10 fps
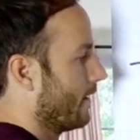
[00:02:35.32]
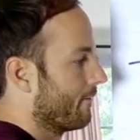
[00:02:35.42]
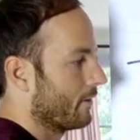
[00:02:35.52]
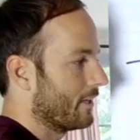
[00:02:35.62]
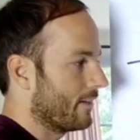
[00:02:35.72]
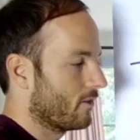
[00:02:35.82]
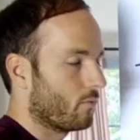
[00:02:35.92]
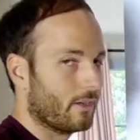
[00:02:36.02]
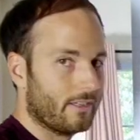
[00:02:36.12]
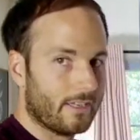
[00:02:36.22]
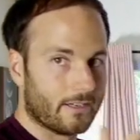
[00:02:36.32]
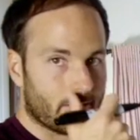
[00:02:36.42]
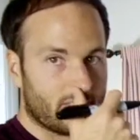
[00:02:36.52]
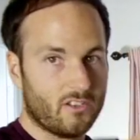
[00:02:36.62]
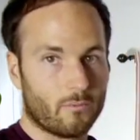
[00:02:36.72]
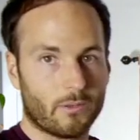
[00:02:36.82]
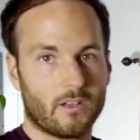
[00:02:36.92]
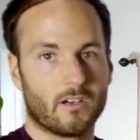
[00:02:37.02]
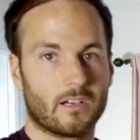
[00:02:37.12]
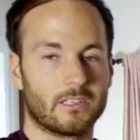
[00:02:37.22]
for 10 to 20 years, you don't
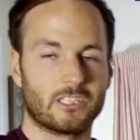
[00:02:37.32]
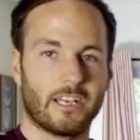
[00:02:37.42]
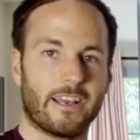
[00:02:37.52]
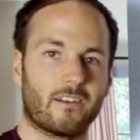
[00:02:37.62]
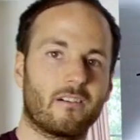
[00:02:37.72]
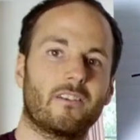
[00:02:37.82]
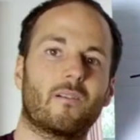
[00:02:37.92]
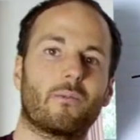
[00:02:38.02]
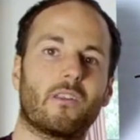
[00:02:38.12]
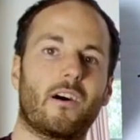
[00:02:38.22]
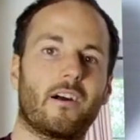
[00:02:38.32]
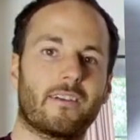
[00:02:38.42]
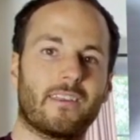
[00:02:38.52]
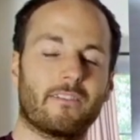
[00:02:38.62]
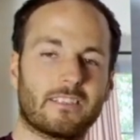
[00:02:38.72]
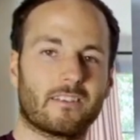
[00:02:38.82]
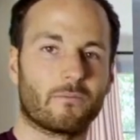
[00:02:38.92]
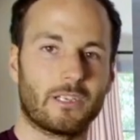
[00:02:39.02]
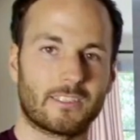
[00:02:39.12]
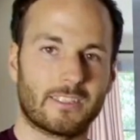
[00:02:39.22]
belong on this channel, you don't belong investing in
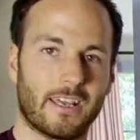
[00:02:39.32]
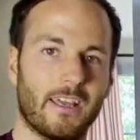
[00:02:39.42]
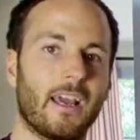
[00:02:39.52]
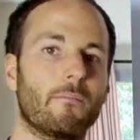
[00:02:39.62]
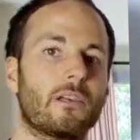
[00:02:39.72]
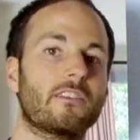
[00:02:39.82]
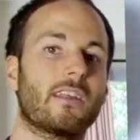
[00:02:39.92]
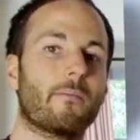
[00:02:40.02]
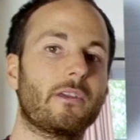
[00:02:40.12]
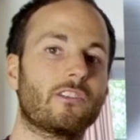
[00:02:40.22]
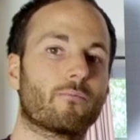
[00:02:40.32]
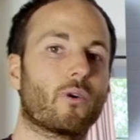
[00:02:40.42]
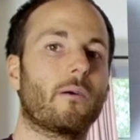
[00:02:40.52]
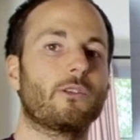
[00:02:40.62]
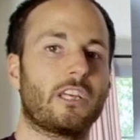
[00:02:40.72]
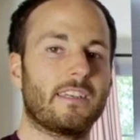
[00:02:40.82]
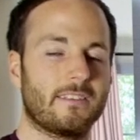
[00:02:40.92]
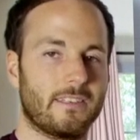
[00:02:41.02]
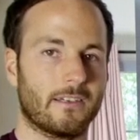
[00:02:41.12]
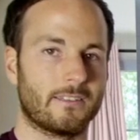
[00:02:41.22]
real estate, because that means you're probably
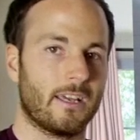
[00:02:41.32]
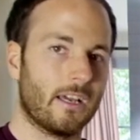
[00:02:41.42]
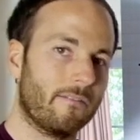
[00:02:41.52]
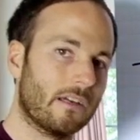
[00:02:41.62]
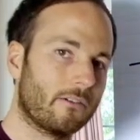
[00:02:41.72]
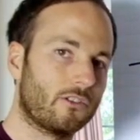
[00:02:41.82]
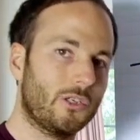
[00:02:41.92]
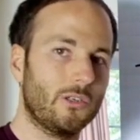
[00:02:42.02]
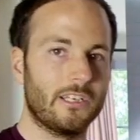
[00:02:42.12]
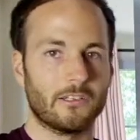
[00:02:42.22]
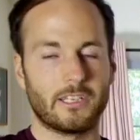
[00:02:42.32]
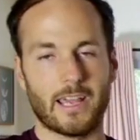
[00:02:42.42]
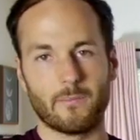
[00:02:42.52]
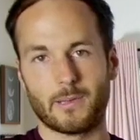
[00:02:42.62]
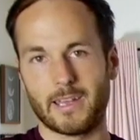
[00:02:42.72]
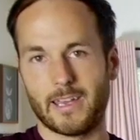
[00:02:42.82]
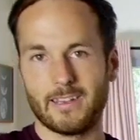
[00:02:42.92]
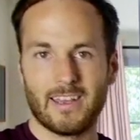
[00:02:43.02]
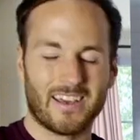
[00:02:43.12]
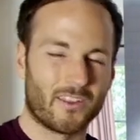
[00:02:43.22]
chasing deals. If you have a 2-year game plan,
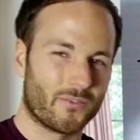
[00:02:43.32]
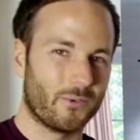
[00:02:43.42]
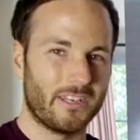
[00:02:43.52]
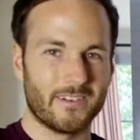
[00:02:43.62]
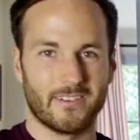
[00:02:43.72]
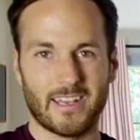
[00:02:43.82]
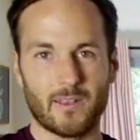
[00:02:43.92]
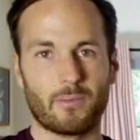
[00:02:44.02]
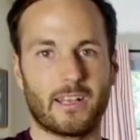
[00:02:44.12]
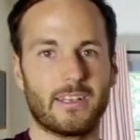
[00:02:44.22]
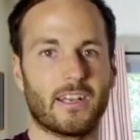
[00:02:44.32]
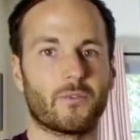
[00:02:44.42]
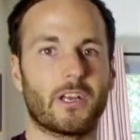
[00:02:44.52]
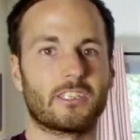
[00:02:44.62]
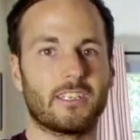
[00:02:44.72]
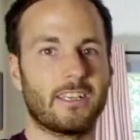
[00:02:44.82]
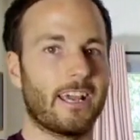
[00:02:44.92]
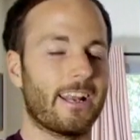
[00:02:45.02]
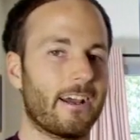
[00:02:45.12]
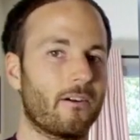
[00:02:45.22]
a 3-year game plan to get rich and
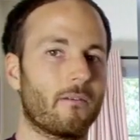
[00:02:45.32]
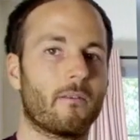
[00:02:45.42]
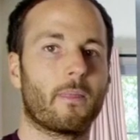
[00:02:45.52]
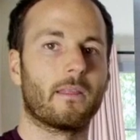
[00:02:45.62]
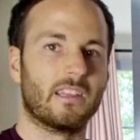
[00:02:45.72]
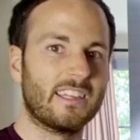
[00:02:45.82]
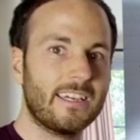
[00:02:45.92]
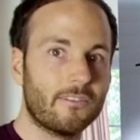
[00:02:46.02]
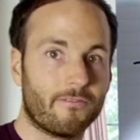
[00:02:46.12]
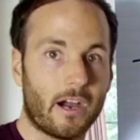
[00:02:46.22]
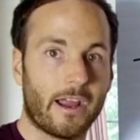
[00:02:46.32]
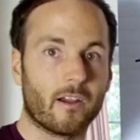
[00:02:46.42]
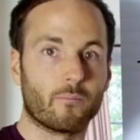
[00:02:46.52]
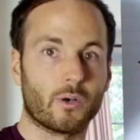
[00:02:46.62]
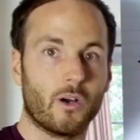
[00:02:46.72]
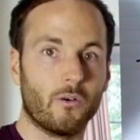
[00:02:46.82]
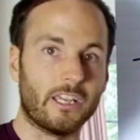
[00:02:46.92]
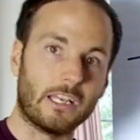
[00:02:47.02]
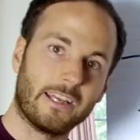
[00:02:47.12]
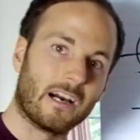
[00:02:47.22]
get out, lean fire, bro,
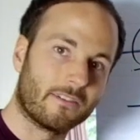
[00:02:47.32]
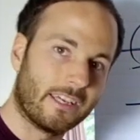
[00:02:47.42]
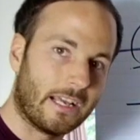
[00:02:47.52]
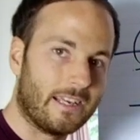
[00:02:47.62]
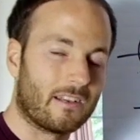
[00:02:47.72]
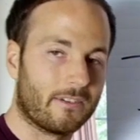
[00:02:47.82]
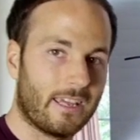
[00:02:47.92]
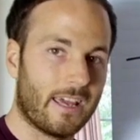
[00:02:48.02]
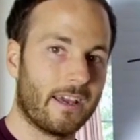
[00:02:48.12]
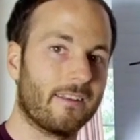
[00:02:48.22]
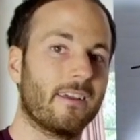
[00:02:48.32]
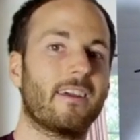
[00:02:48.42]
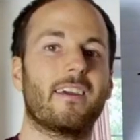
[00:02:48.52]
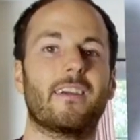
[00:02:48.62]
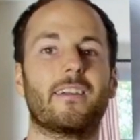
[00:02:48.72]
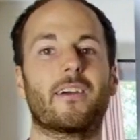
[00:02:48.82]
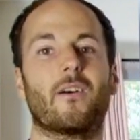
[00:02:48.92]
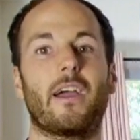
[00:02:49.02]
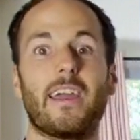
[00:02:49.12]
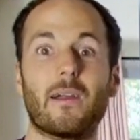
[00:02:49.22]
eating Alpha Getty out of a can, you
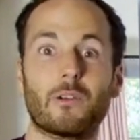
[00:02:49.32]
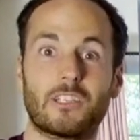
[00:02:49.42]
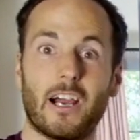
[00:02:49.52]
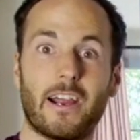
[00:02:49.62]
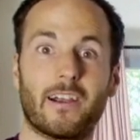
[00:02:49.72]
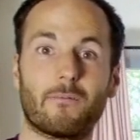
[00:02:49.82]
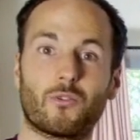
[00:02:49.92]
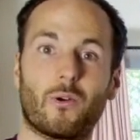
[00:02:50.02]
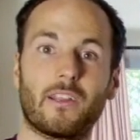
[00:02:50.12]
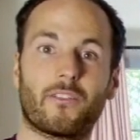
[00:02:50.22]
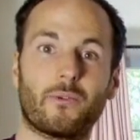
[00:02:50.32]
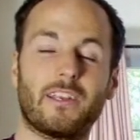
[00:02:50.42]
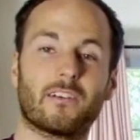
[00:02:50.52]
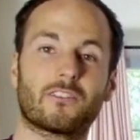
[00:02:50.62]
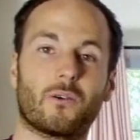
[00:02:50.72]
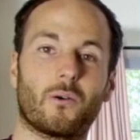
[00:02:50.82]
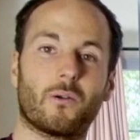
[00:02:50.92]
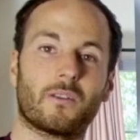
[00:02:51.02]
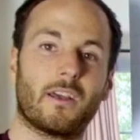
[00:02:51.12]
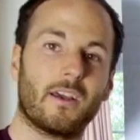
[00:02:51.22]
know, hey, I'm retired, I'm 23 years
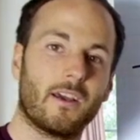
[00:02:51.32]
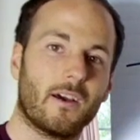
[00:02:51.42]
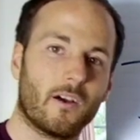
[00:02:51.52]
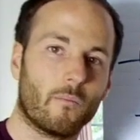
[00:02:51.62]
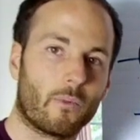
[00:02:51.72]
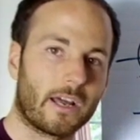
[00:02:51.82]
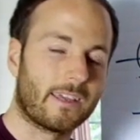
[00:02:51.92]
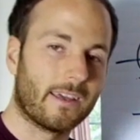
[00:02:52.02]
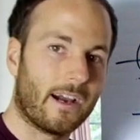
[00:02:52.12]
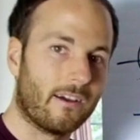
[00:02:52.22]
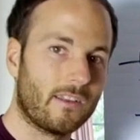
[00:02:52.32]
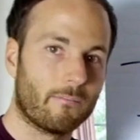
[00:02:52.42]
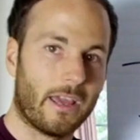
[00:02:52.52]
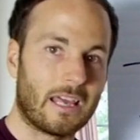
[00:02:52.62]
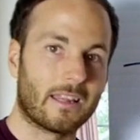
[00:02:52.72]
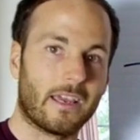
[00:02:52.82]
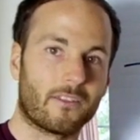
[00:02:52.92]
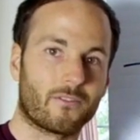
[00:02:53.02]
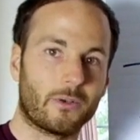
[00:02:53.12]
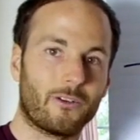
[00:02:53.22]
old, but I only make
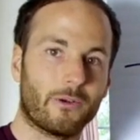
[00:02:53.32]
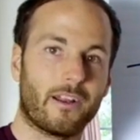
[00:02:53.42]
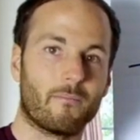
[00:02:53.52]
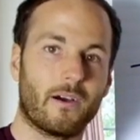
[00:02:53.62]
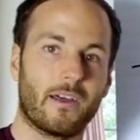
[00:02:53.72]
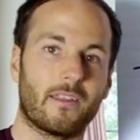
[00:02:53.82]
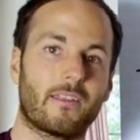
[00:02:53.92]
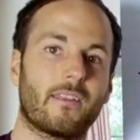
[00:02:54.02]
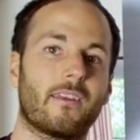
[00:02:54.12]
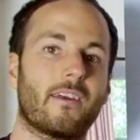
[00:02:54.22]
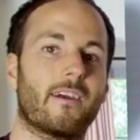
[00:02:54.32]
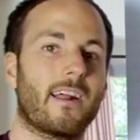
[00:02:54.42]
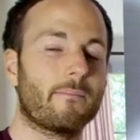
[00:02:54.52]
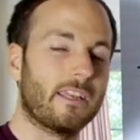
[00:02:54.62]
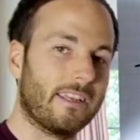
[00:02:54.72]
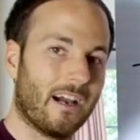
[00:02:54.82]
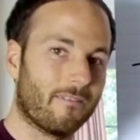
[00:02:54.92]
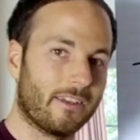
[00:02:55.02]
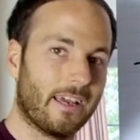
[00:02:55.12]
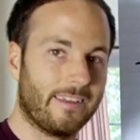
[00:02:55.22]
like $3,000 a month, I'm eating
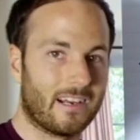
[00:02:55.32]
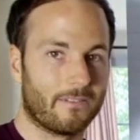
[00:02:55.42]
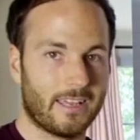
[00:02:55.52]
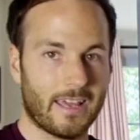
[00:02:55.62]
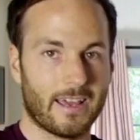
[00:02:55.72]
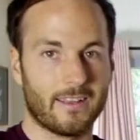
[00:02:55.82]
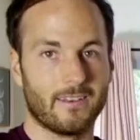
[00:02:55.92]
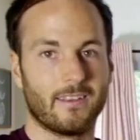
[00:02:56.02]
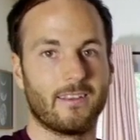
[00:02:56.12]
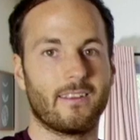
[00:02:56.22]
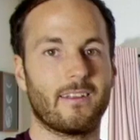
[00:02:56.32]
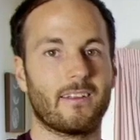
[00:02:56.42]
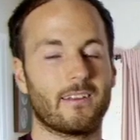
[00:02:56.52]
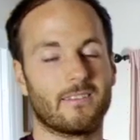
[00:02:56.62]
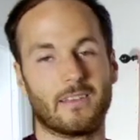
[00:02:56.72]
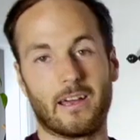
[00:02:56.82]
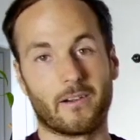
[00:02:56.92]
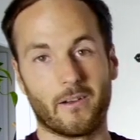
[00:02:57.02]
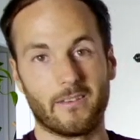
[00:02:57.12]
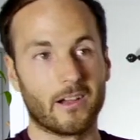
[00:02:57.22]
Alpha Getty out of a can, I
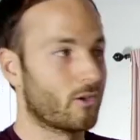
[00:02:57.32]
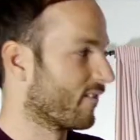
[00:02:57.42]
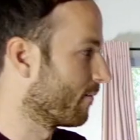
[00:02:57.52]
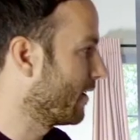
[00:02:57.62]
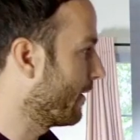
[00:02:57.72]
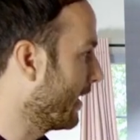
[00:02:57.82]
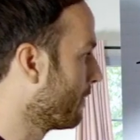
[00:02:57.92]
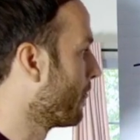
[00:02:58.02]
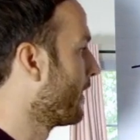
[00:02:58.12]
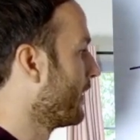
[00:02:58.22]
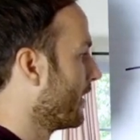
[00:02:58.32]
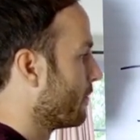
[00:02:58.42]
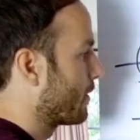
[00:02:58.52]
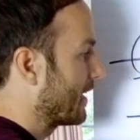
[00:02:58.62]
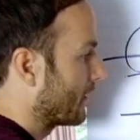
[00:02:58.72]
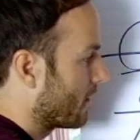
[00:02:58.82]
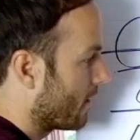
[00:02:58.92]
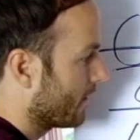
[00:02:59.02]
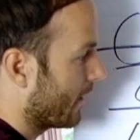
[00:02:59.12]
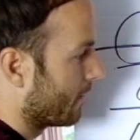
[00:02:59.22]
don't know, not cool for me, man. Play the
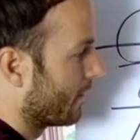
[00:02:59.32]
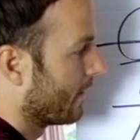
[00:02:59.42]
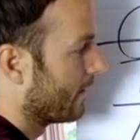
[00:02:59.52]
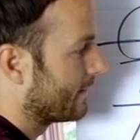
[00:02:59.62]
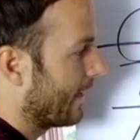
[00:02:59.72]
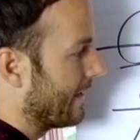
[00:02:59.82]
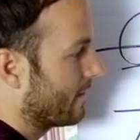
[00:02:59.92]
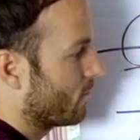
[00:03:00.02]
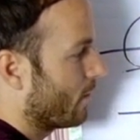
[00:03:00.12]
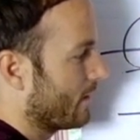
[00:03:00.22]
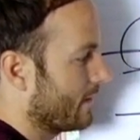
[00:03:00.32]
long game. 10 to 20